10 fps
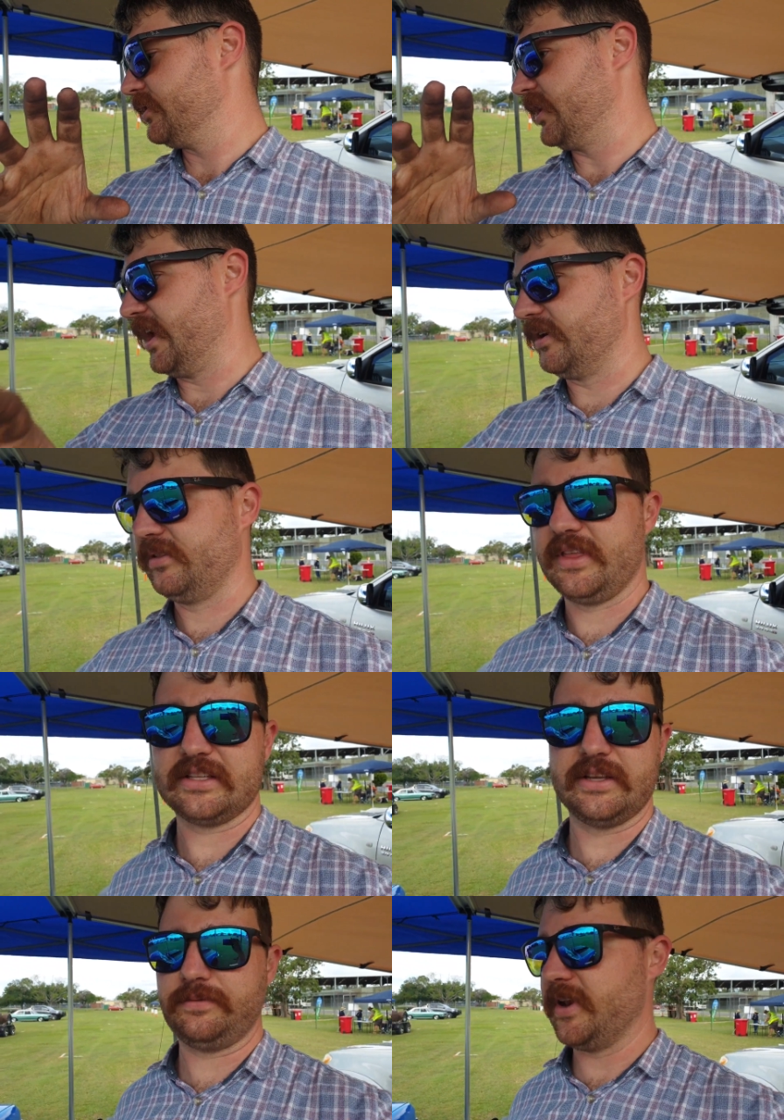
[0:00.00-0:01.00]
yeah,
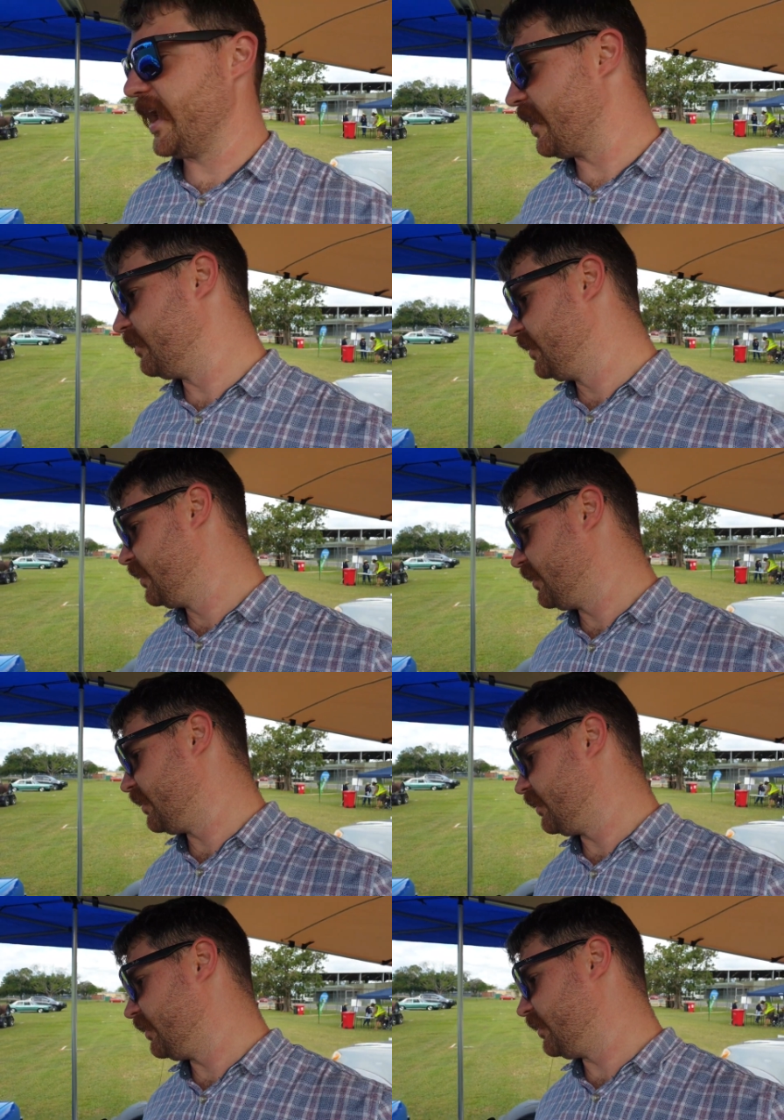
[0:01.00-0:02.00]
that's it for now.
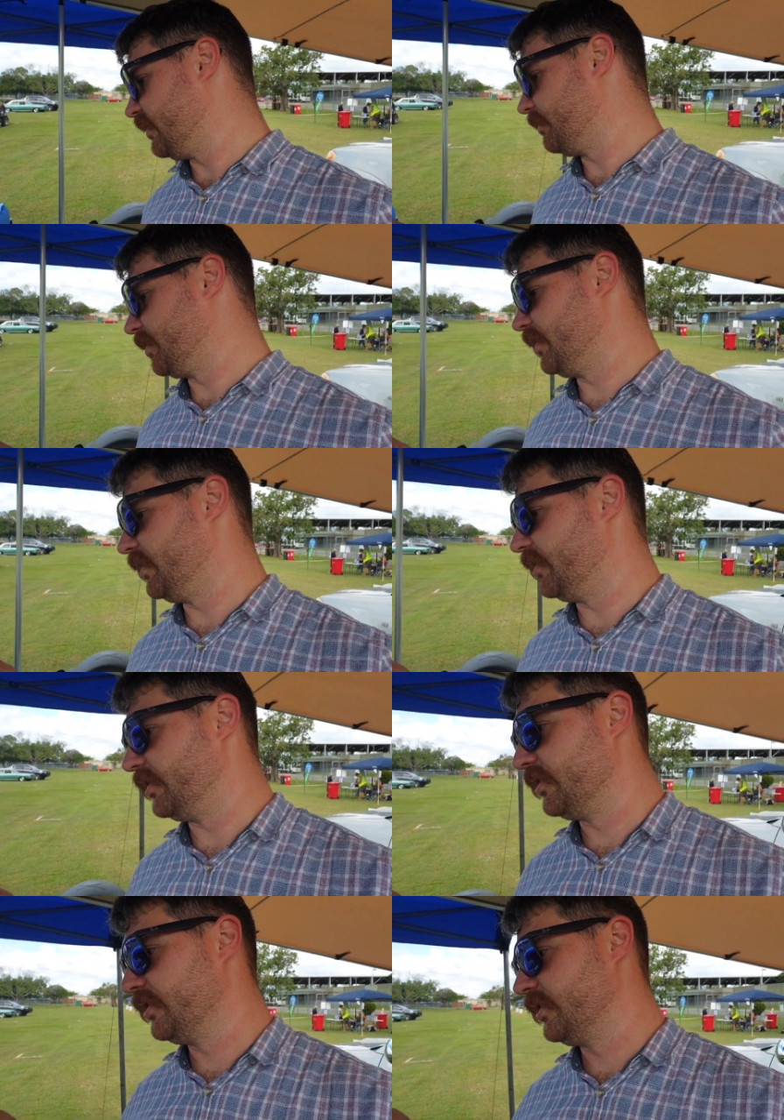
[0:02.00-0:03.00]
I'm going to
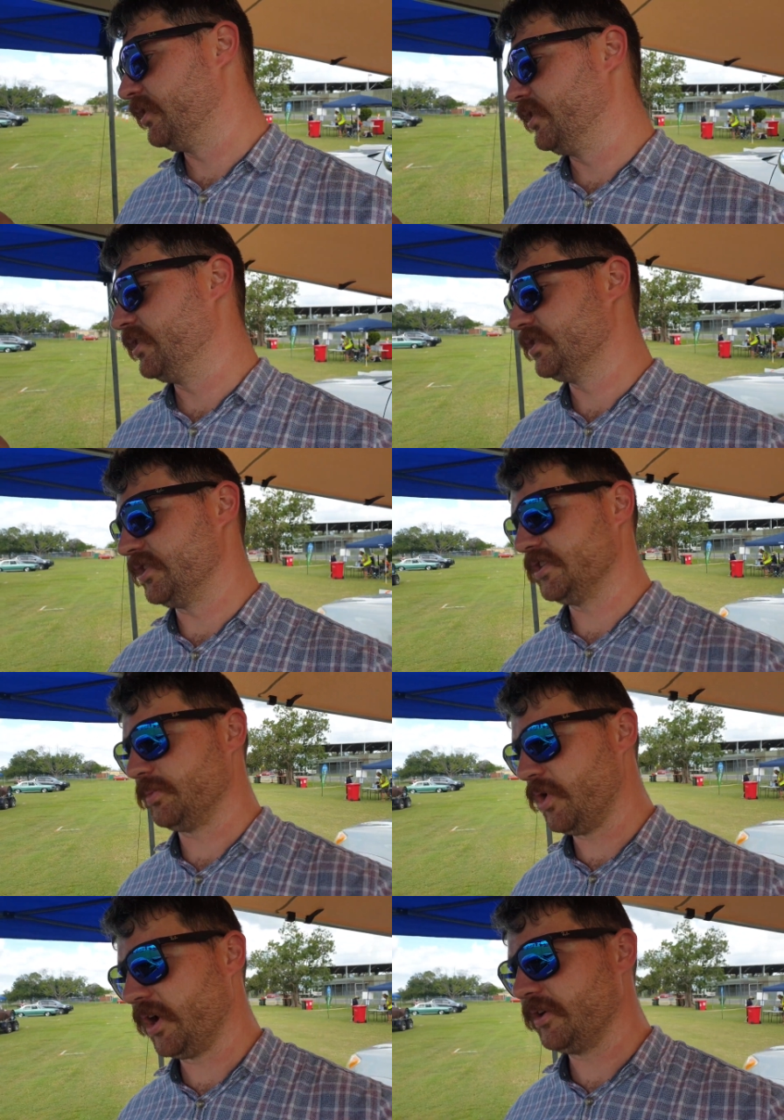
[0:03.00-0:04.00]
do
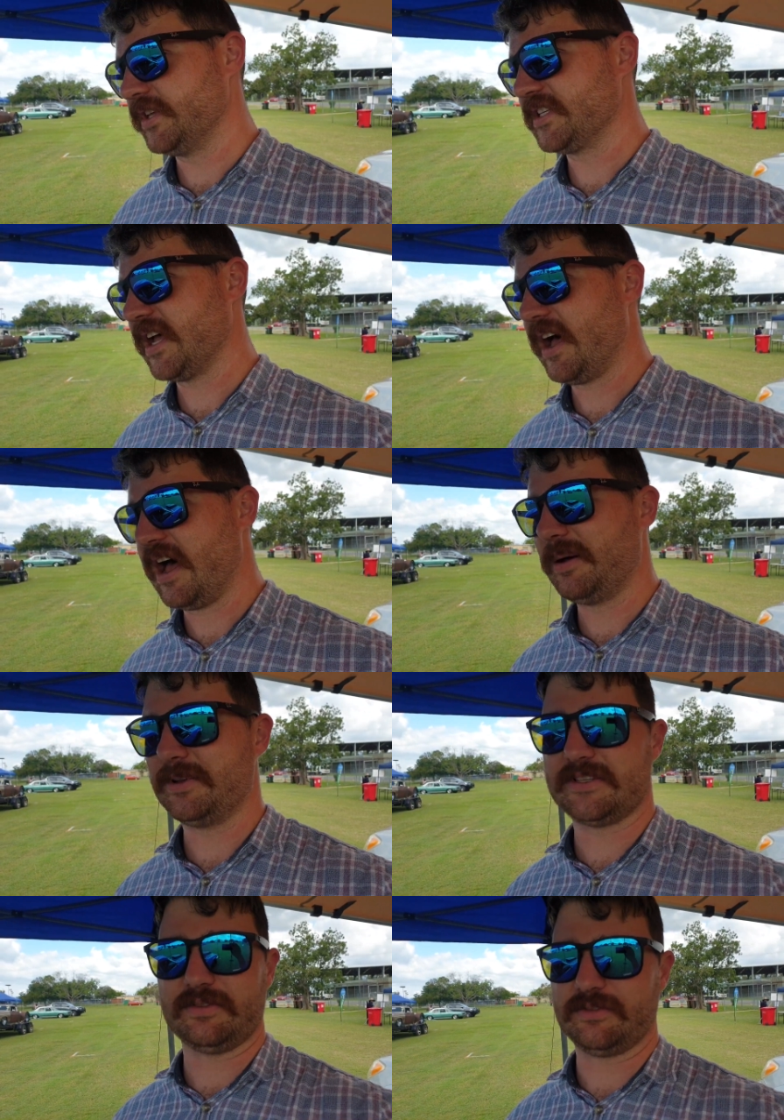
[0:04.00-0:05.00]
some work on this car,
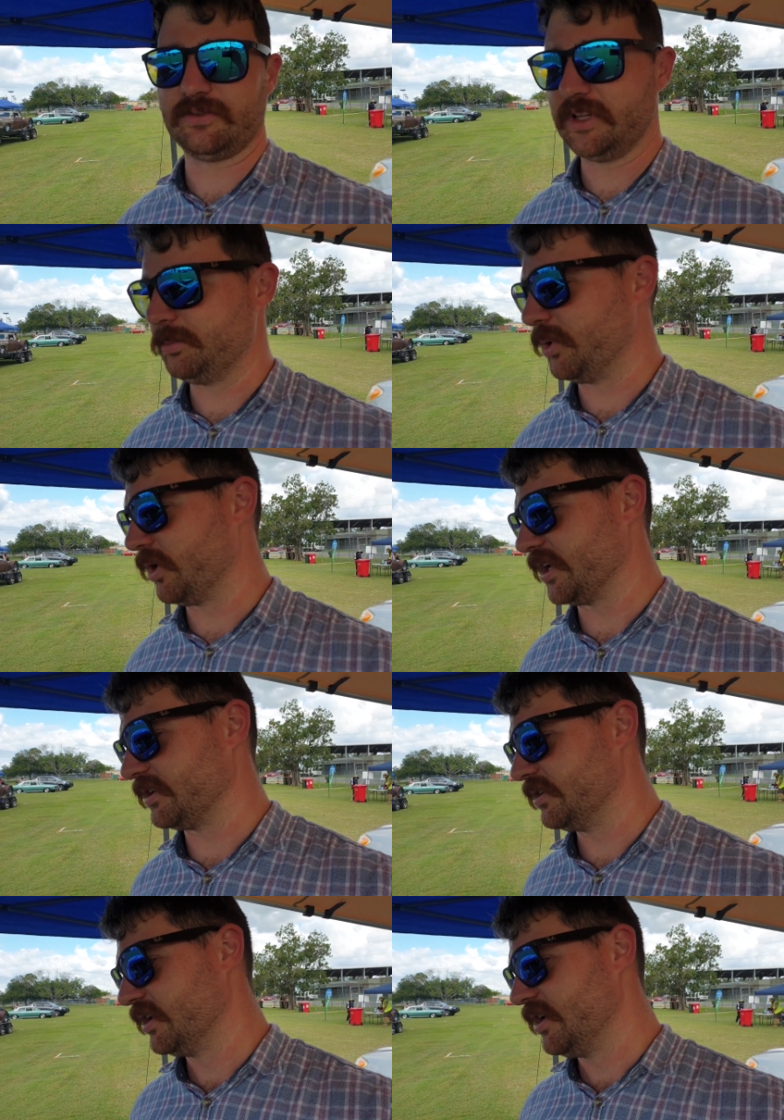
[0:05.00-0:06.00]
but it's really boring,
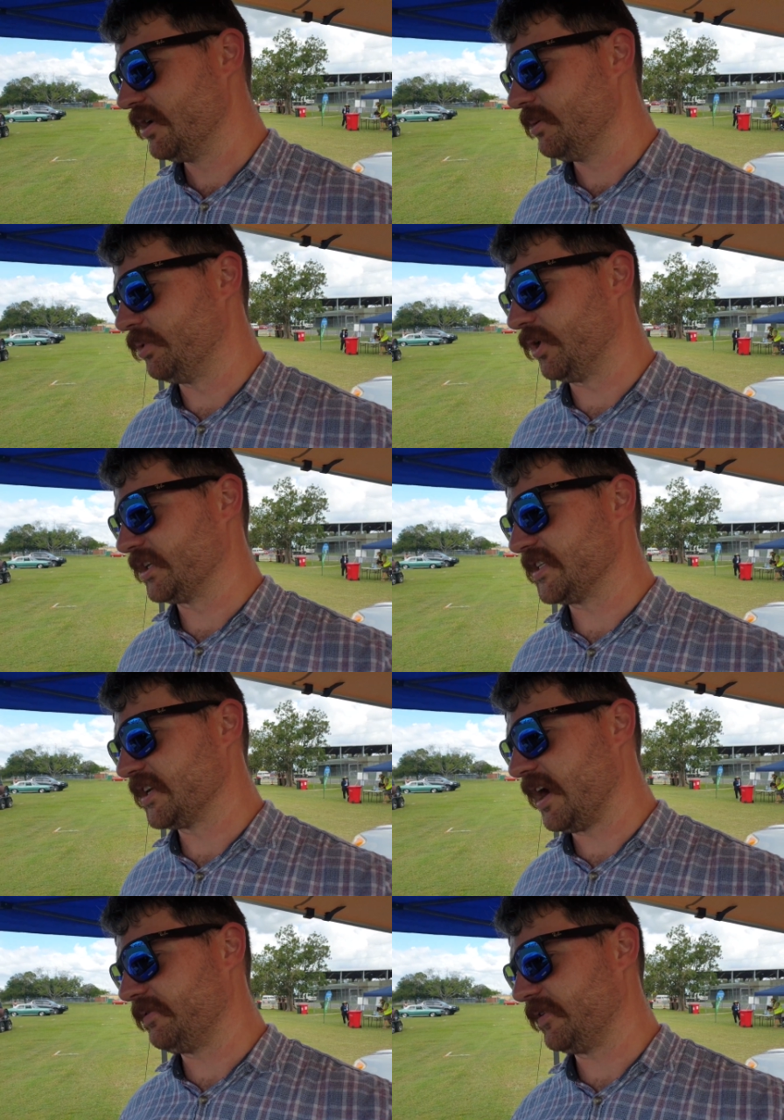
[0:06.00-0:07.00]
boring
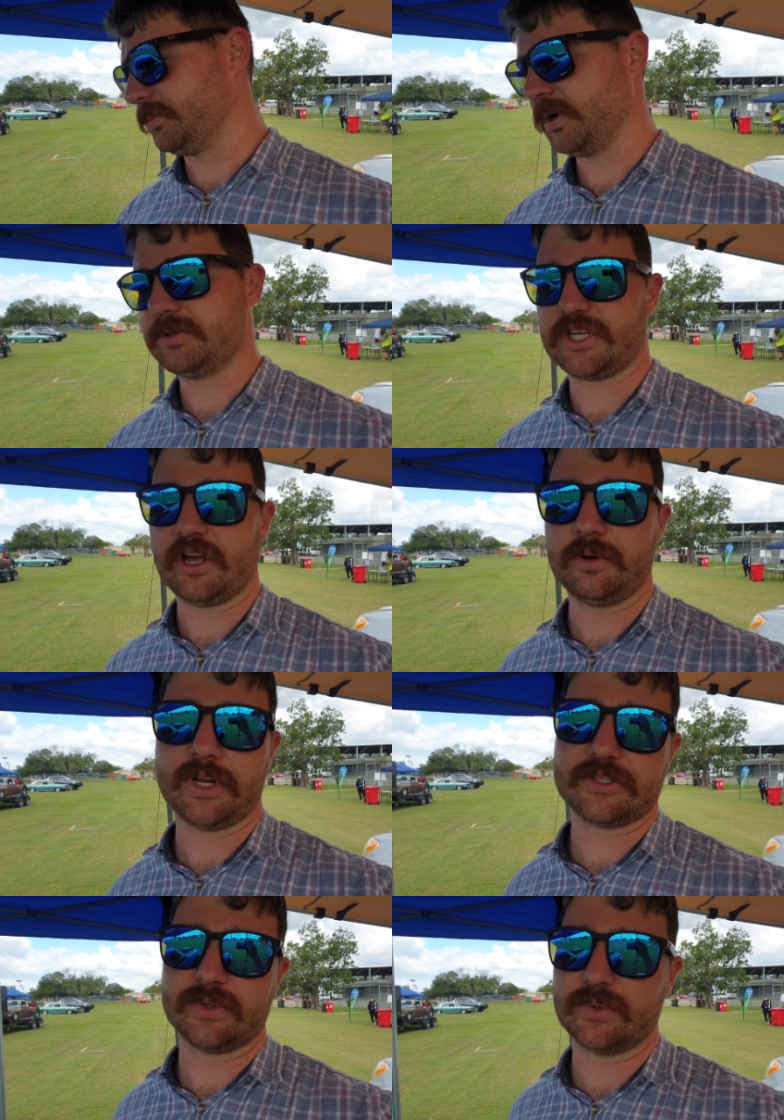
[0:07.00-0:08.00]
stuff. I'll probably show you
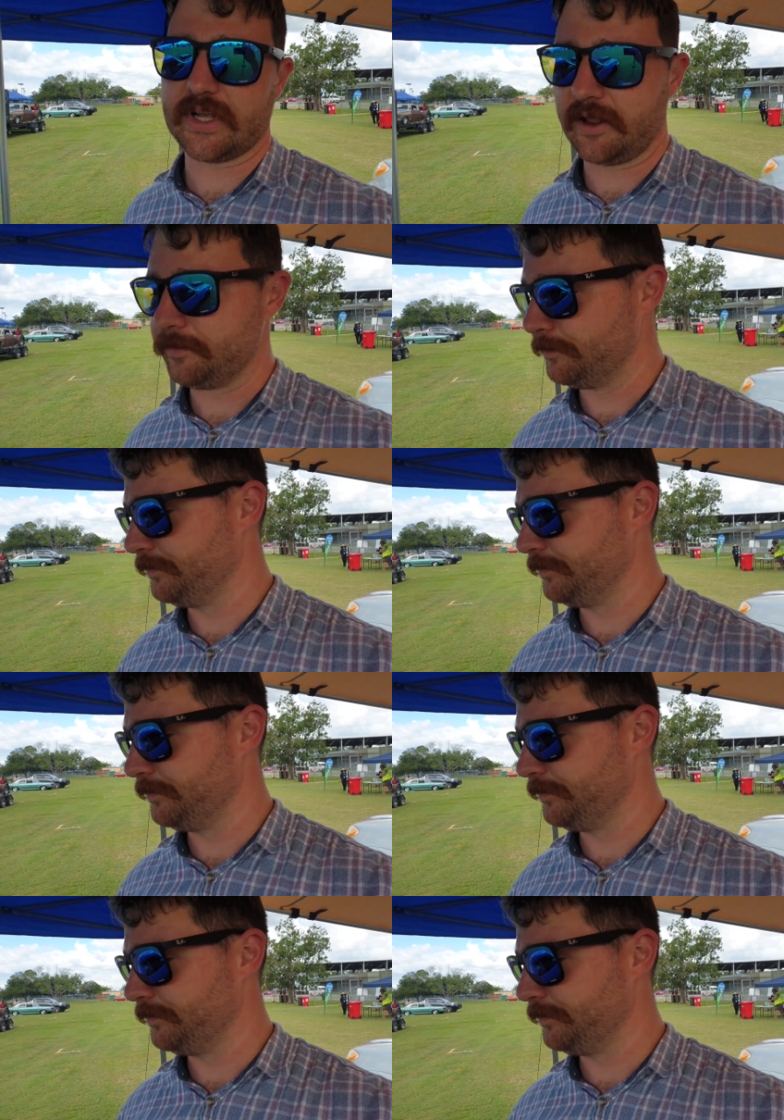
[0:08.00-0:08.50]
when it's all done.